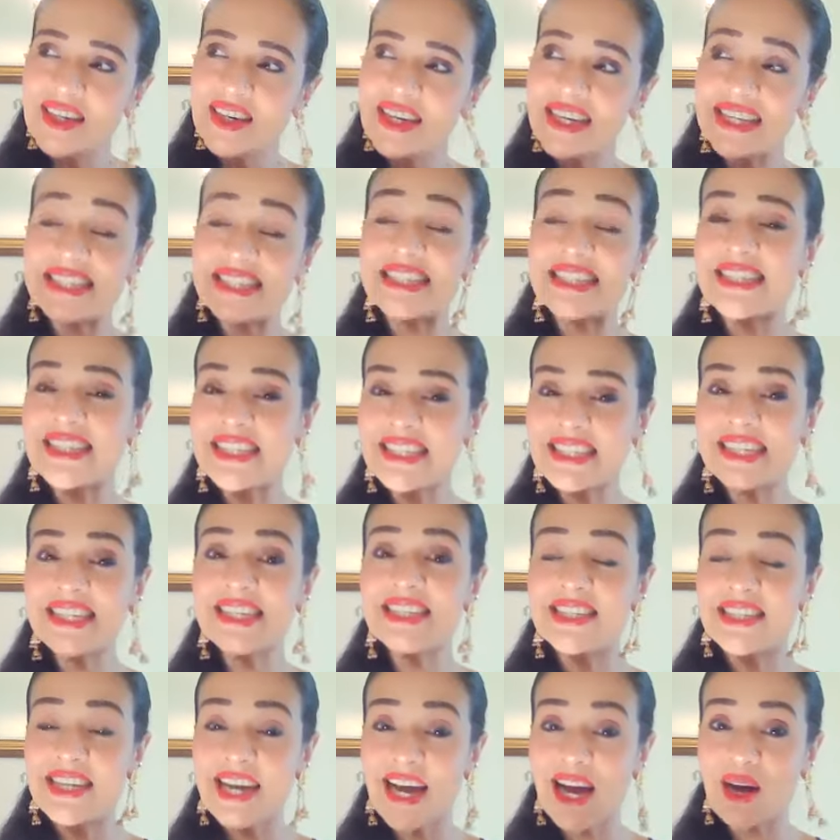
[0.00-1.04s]
here is
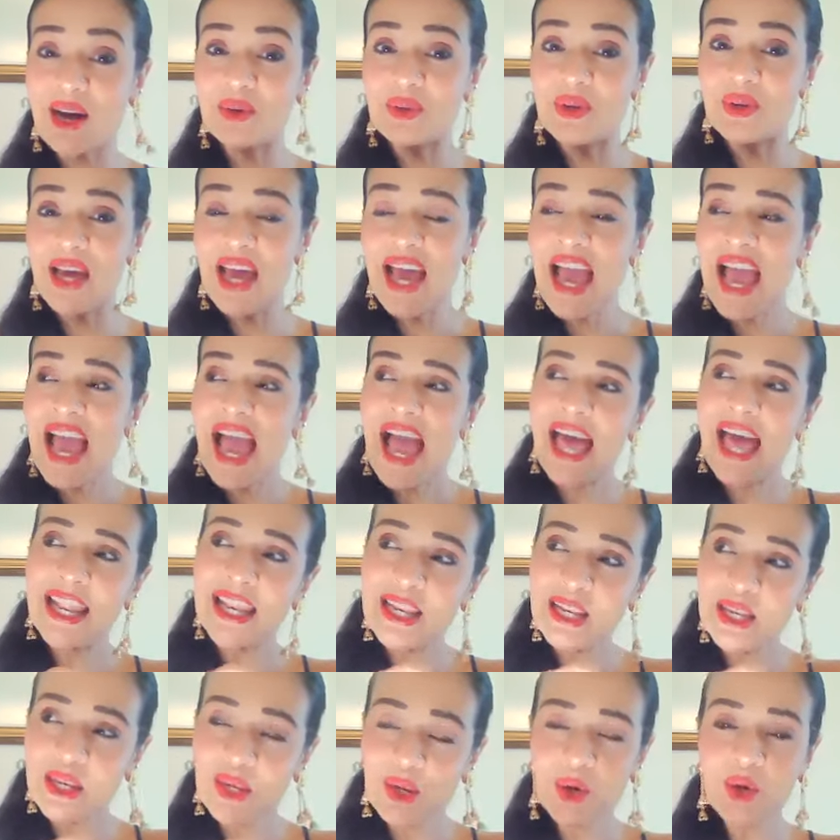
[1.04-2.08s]
sitting down
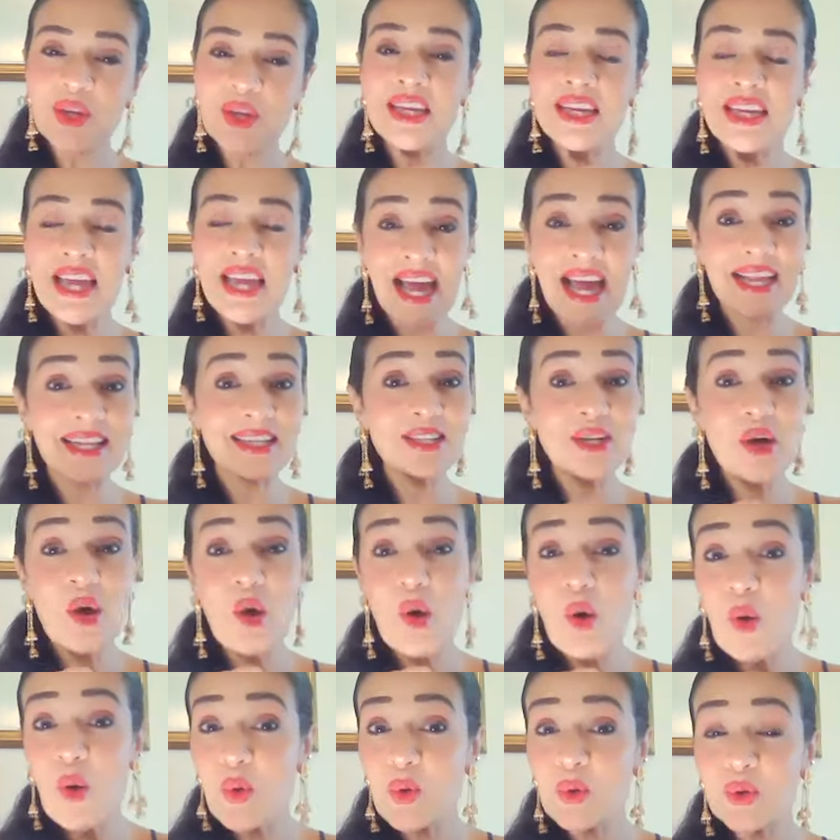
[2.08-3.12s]
and looking at
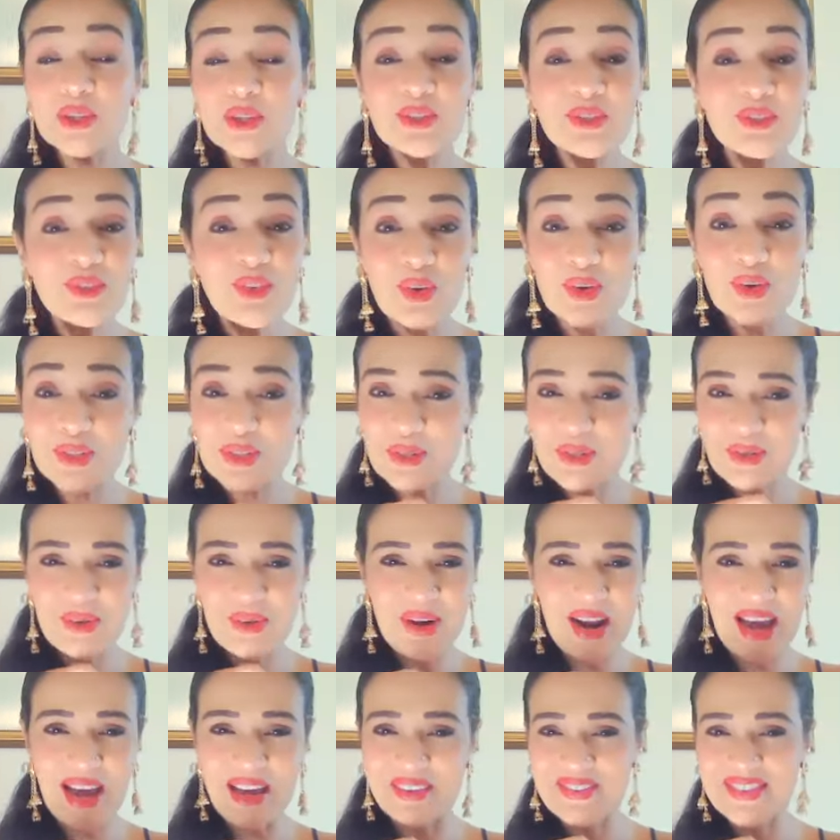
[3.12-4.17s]
old
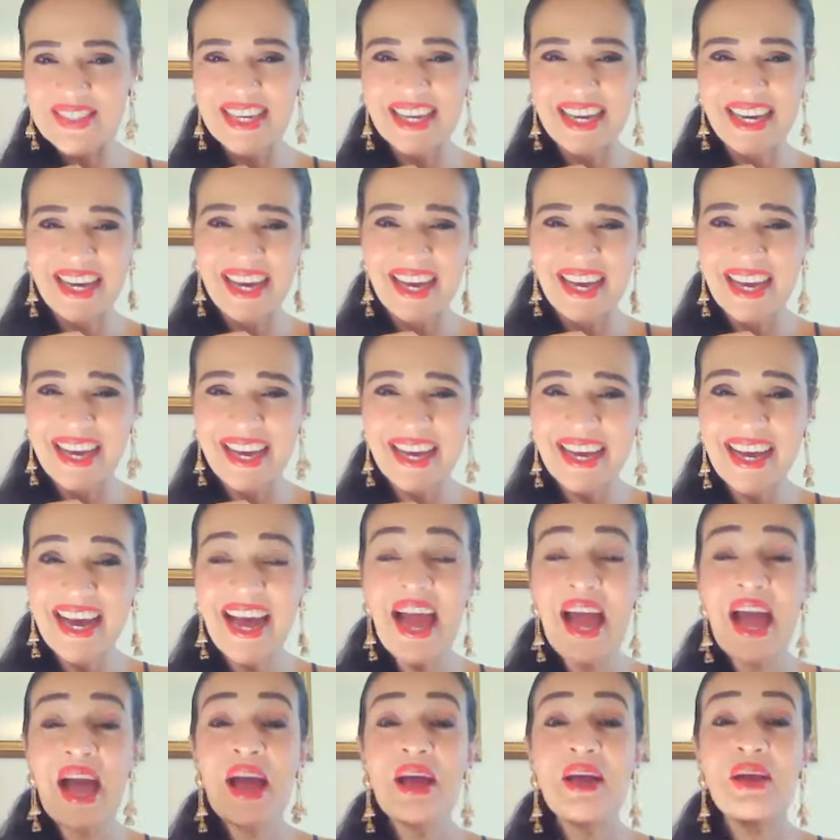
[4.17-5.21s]
photographs,
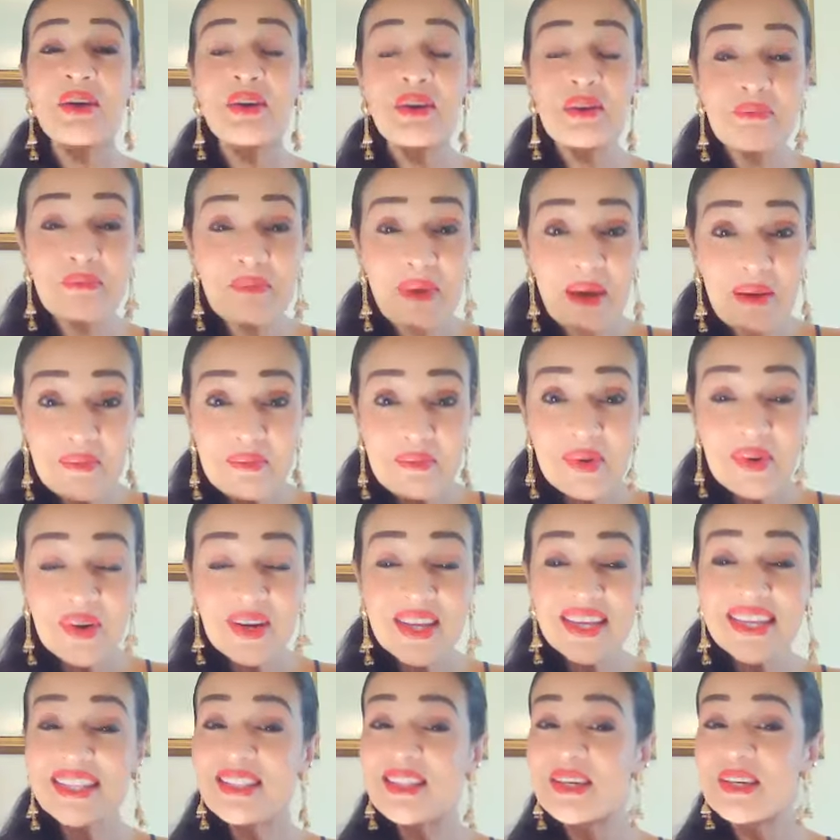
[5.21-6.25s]

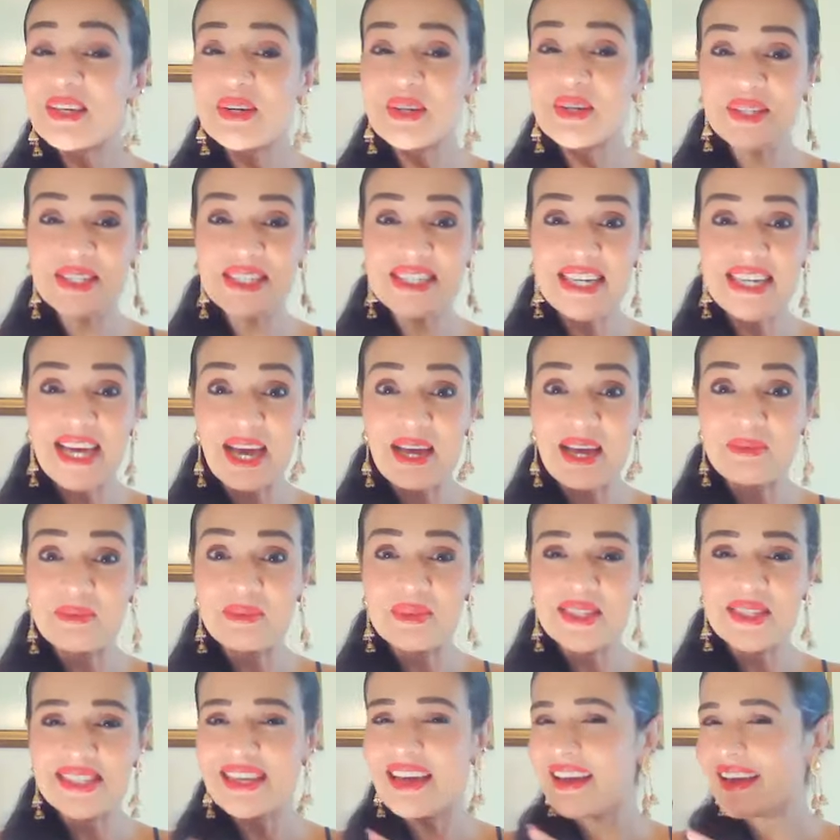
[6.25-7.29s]
remembering the good
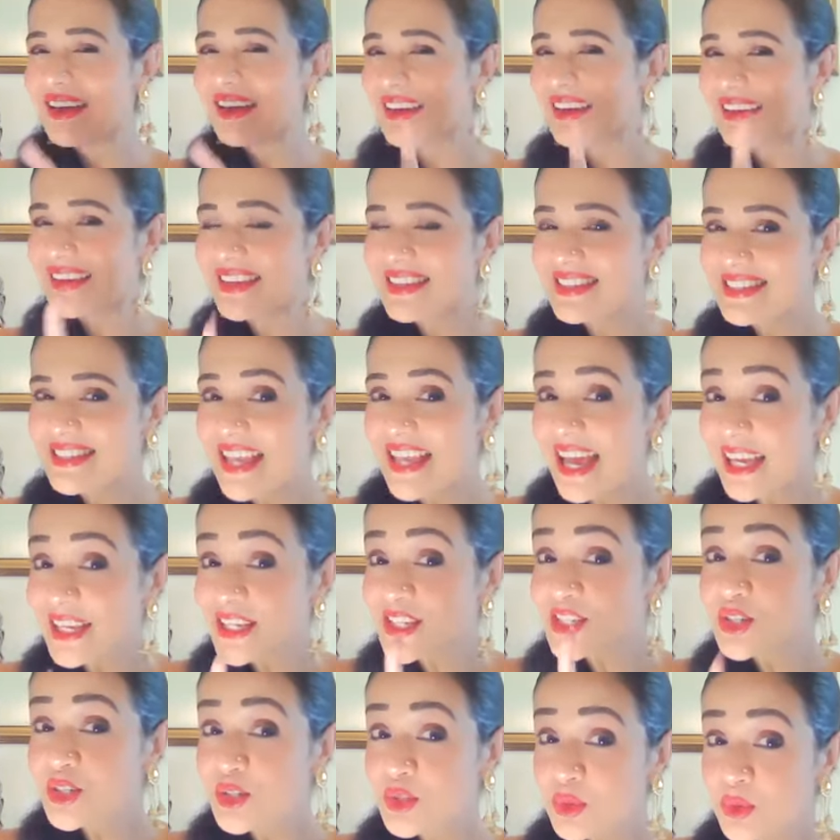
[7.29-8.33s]
times. Is
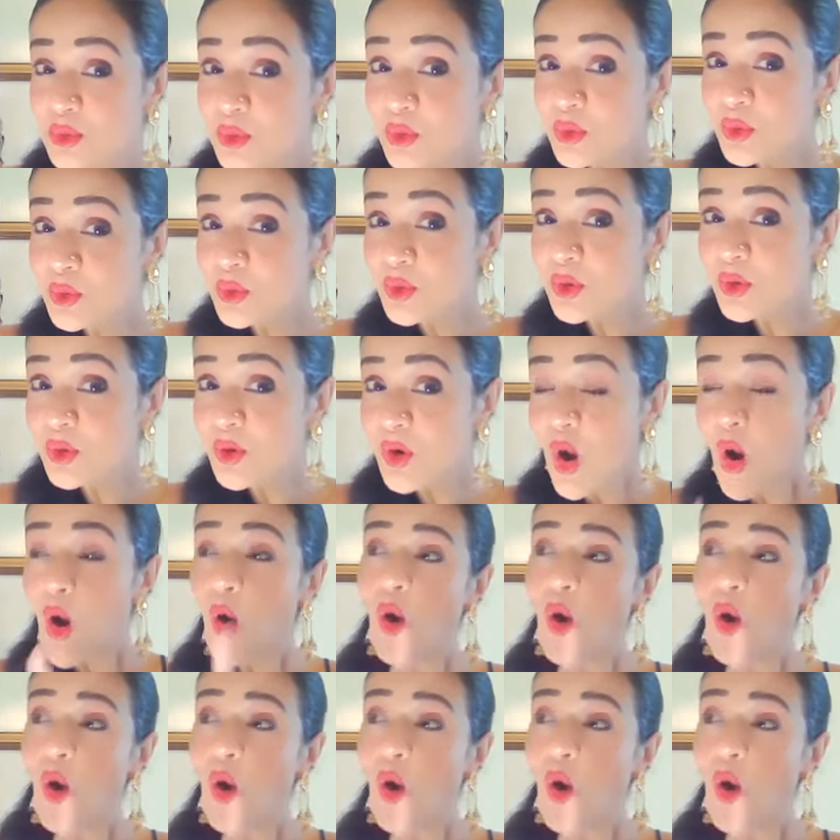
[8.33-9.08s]
that you?